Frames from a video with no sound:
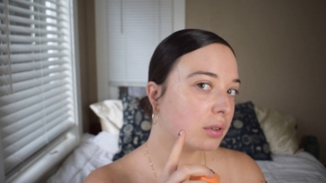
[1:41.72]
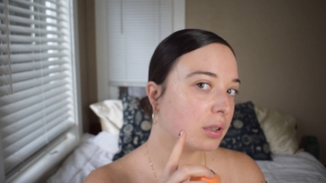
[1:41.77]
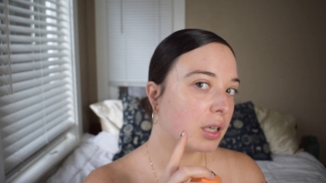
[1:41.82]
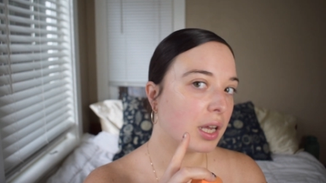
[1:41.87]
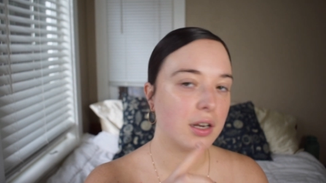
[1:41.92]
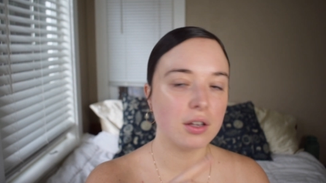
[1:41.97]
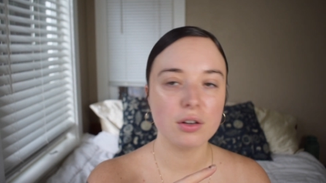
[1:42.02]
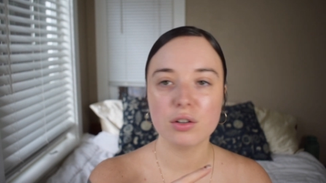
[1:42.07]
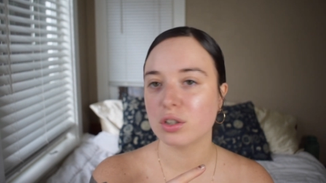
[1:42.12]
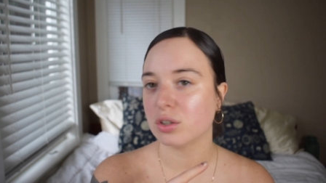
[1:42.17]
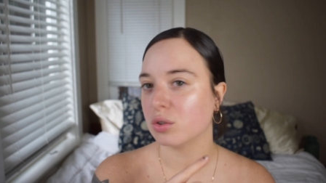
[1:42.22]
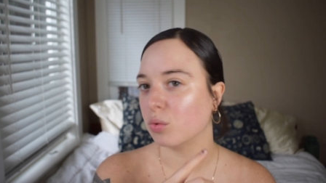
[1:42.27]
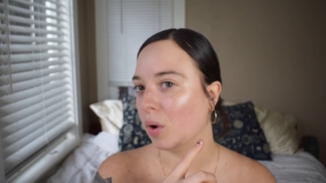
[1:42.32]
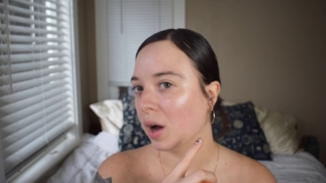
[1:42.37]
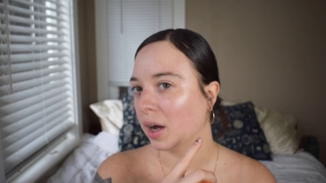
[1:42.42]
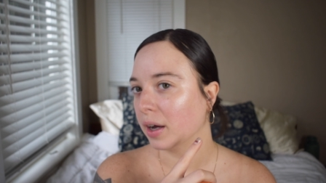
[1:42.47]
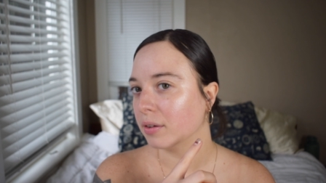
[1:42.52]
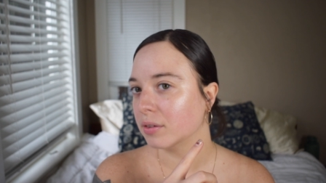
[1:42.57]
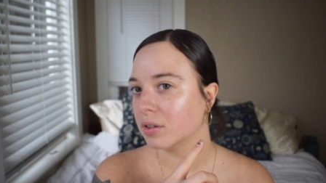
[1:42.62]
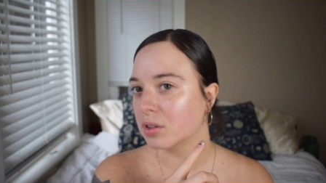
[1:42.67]
And you could just
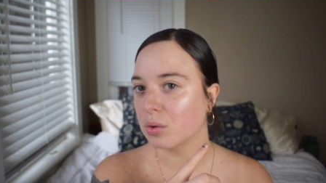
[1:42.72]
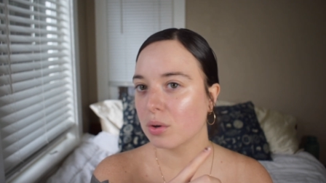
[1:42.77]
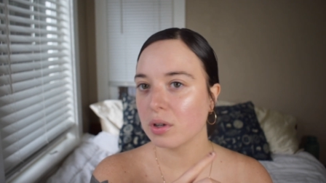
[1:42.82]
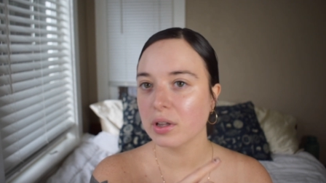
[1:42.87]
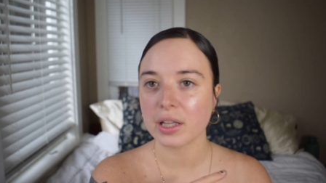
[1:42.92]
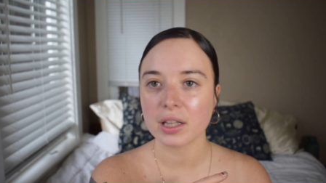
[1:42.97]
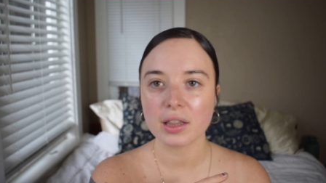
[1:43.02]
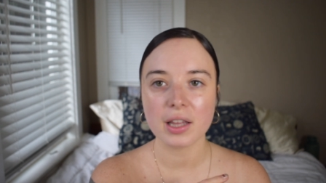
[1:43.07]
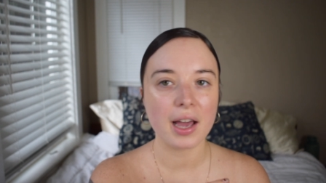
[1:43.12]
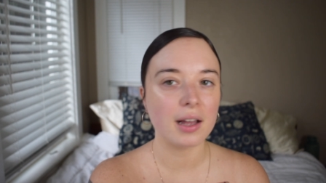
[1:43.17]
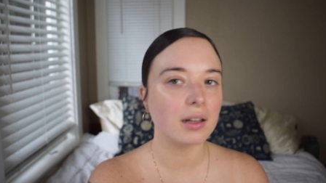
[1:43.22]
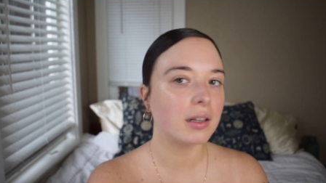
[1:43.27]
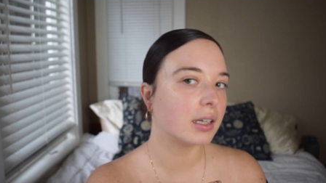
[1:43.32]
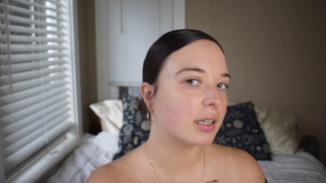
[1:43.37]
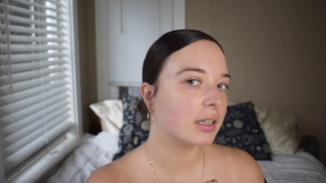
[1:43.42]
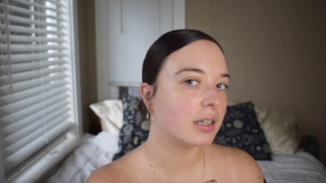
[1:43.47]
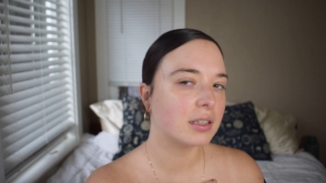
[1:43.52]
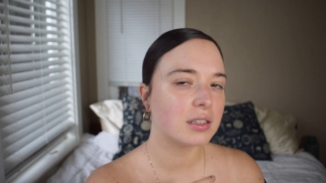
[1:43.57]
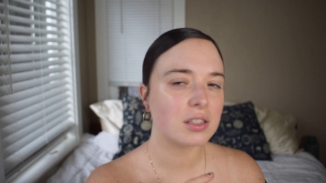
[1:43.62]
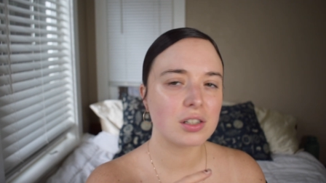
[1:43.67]
walk out the door like that.
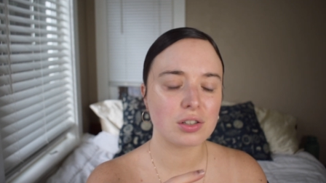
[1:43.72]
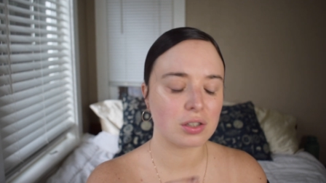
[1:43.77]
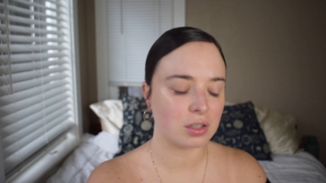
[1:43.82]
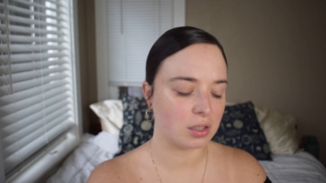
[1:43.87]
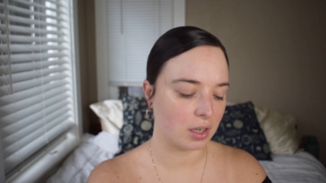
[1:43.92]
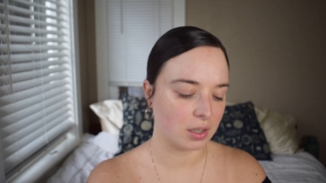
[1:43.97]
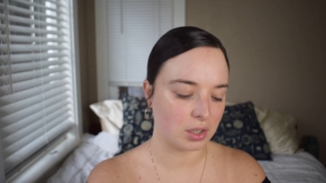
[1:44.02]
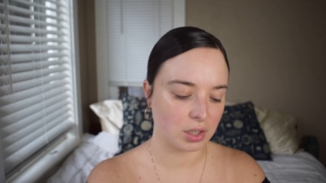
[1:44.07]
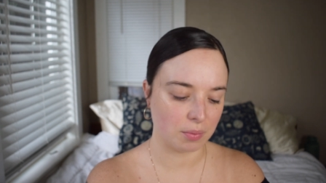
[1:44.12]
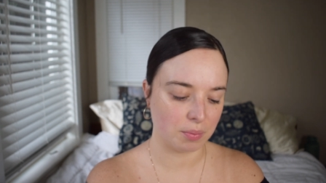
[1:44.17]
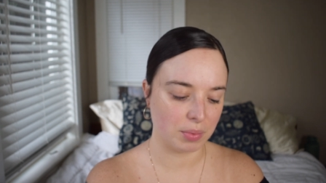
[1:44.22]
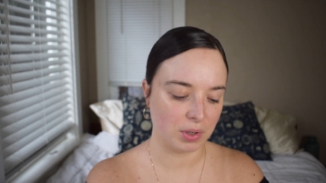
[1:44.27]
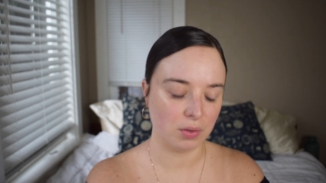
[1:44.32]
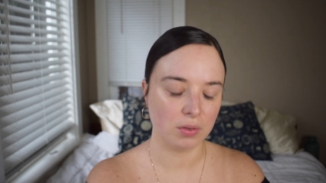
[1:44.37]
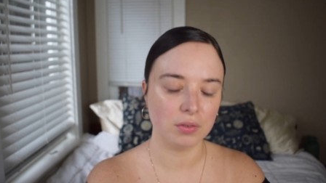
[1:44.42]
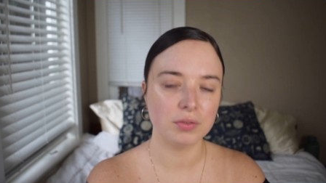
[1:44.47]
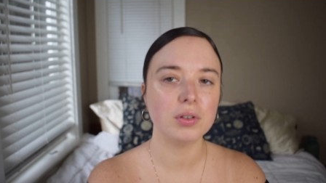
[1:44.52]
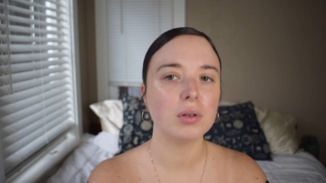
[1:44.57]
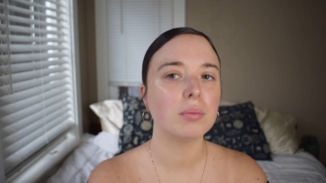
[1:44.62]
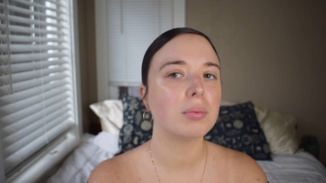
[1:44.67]
Like it's such a
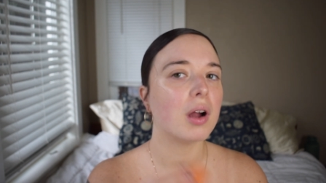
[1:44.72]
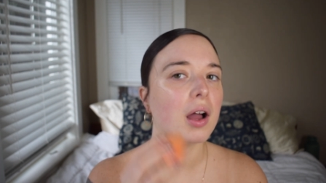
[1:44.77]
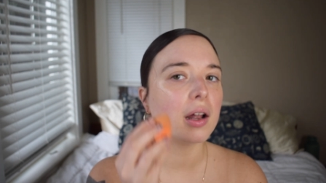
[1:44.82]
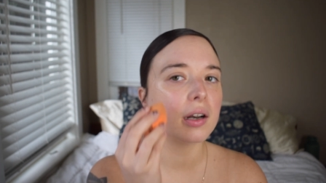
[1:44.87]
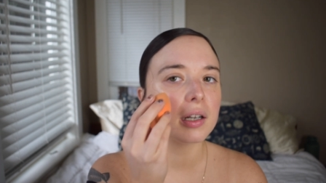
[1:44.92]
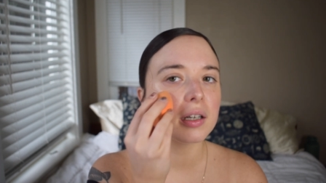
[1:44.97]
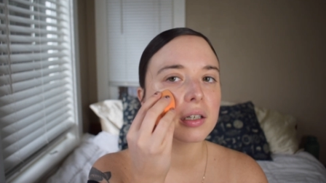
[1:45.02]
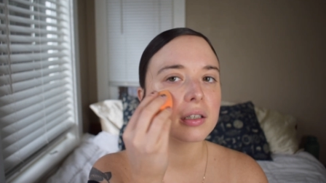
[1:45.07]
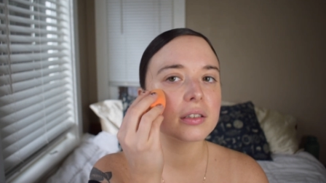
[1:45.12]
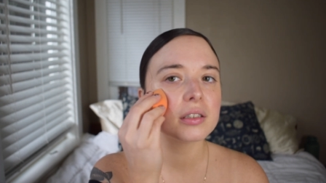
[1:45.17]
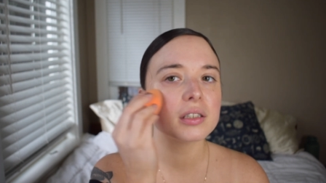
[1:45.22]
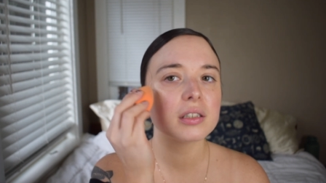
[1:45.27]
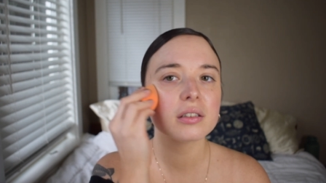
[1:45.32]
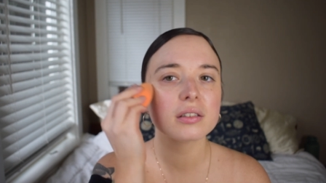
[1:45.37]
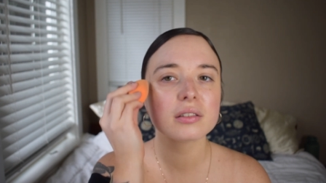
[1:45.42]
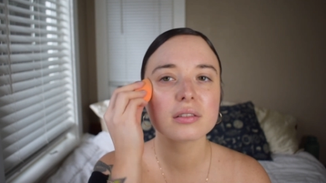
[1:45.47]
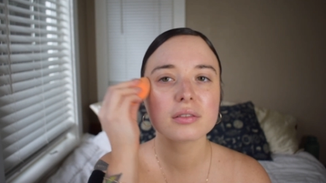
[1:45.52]
beautiful product.